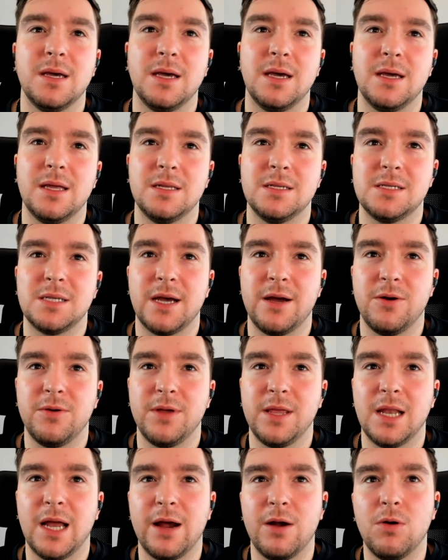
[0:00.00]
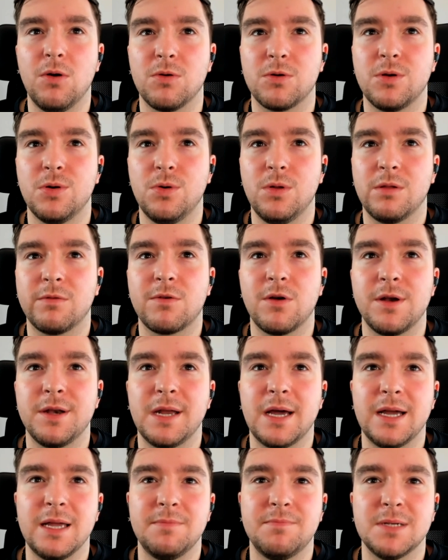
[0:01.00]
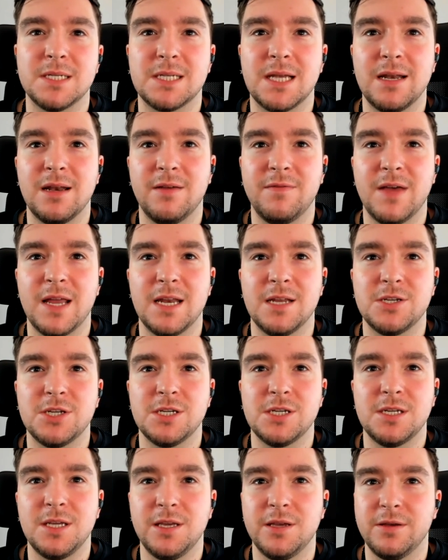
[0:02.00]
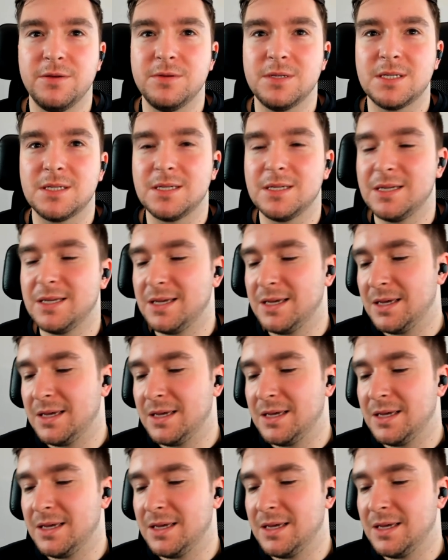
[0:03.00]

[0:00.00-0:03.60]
and so you're like, oh, cool, I've got ninety percent of energy to use.